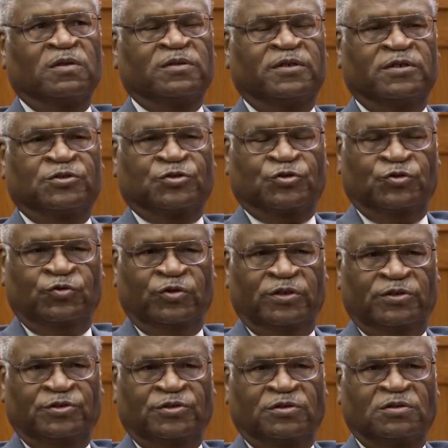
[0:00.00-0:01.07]
good
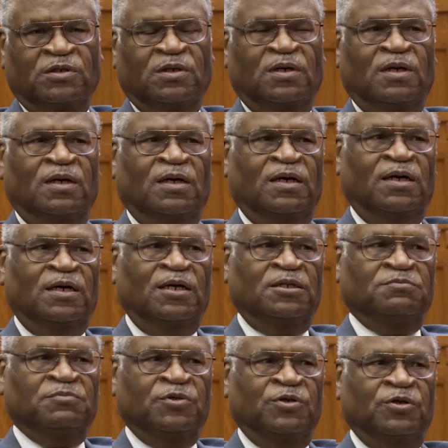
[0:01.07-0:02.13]
students,
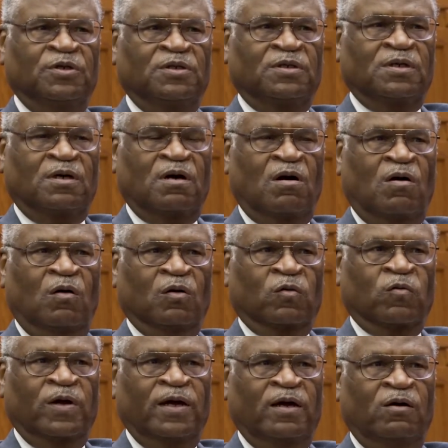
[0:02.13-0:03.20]
good
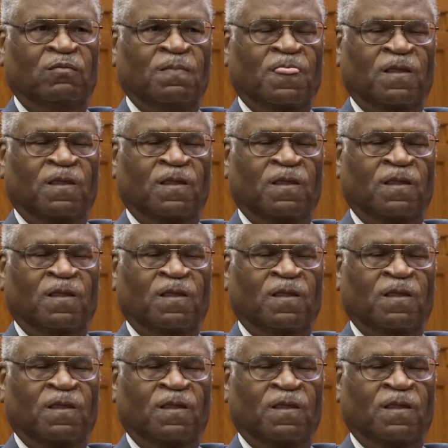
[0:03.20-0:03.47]
all-around